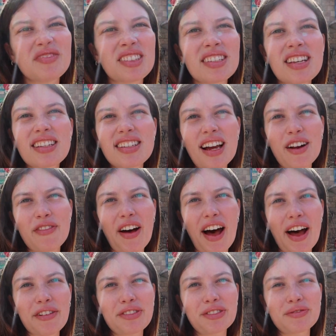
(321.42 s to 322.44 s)
six out of
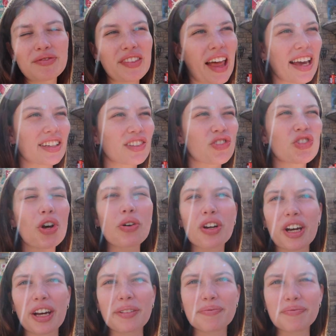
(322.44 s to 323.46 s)
five. Like, so
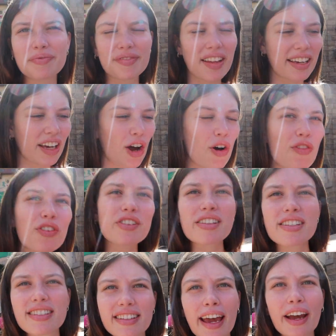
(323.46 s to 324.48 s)
good. Like, over
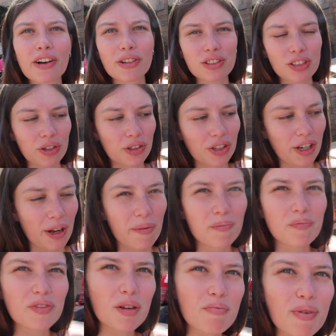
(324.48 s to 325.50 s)
the scale, so good.
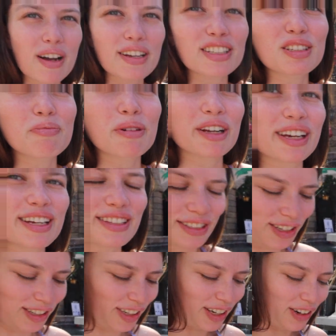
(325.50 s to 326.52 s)
Bryce is putting his
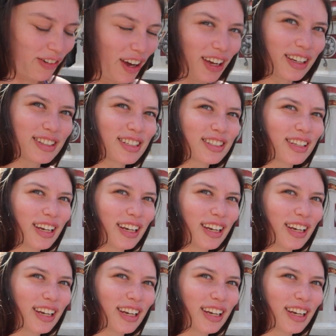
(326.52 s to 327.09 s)
cookie away because he's